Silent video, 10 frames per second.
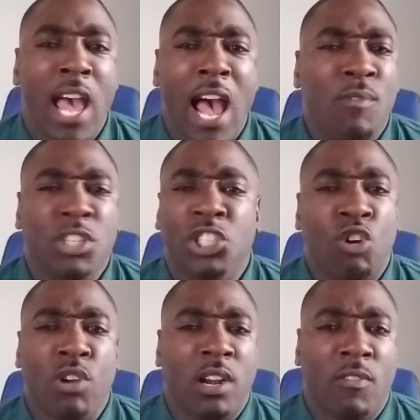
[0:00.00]
I was
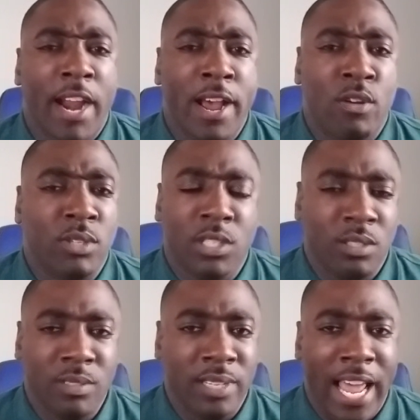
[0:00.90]
joking around,
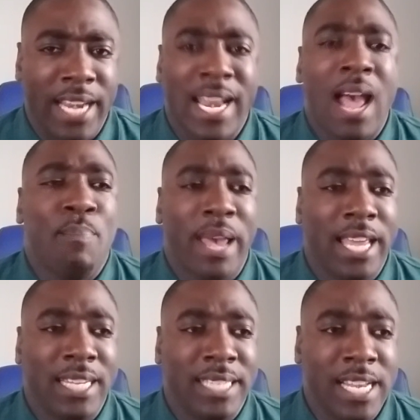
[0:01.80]
like not
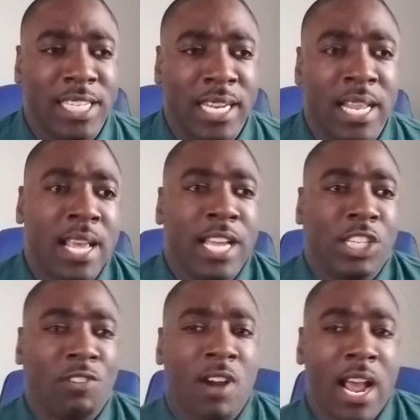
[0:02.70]
paying attention.
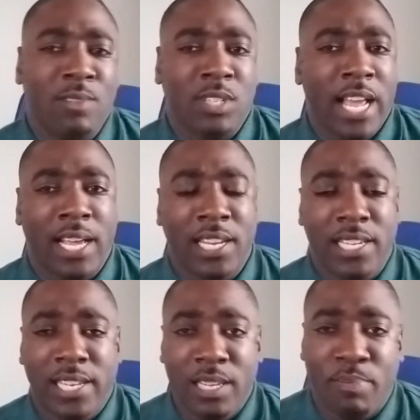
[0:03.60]
Sharon was like,
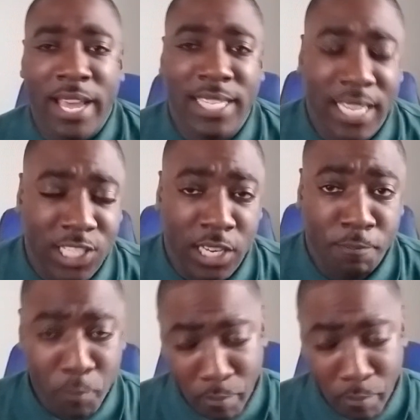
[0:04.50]
Khalid, pay attention.